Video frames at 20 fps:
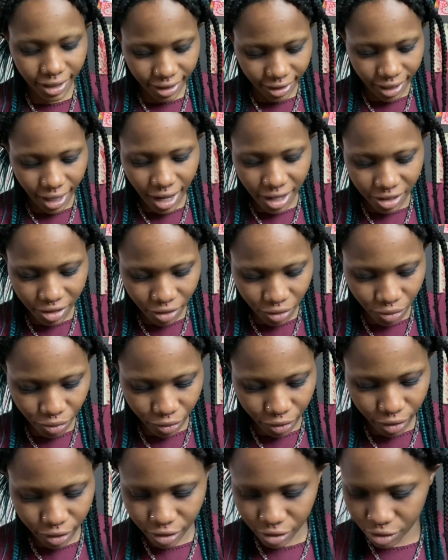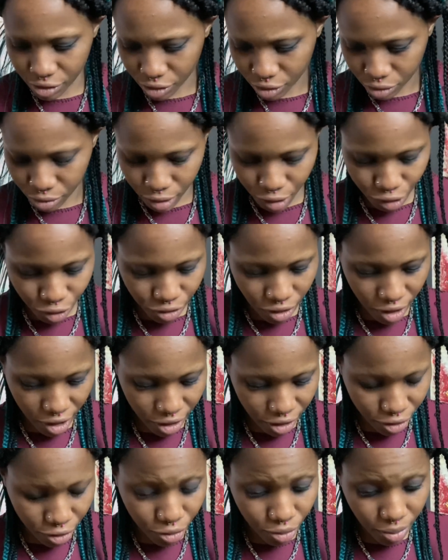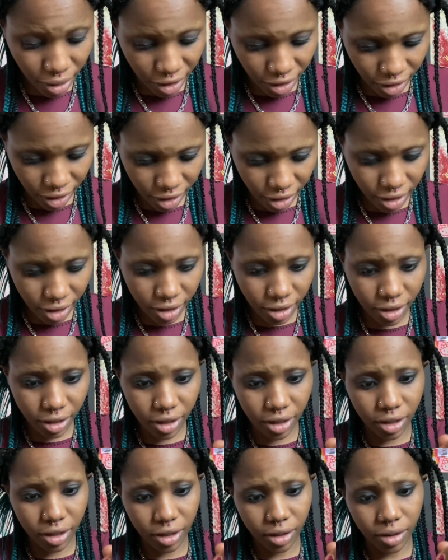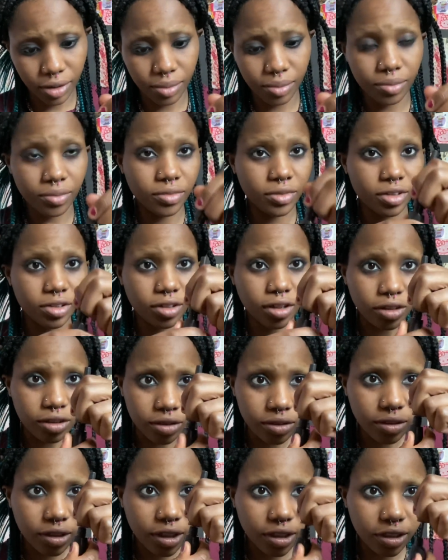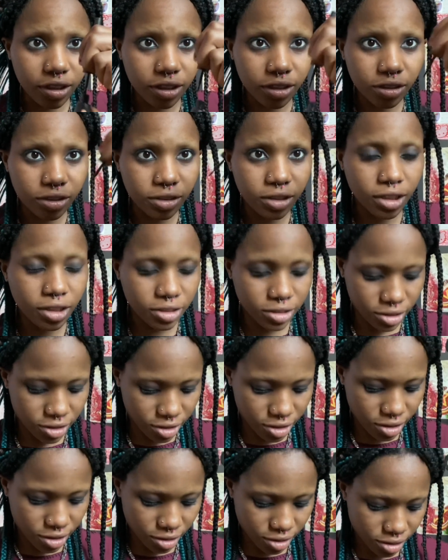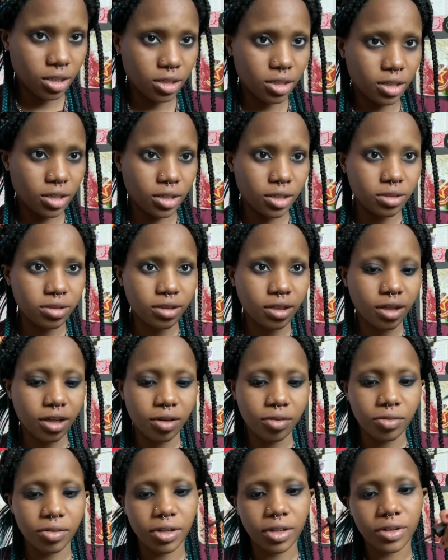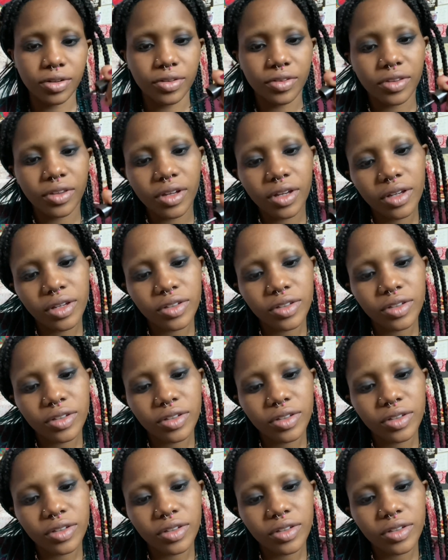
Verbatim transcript: That didn't work, so we're trying a new method. Uh, this other eyeliner that sticks, and it has an applicator thing,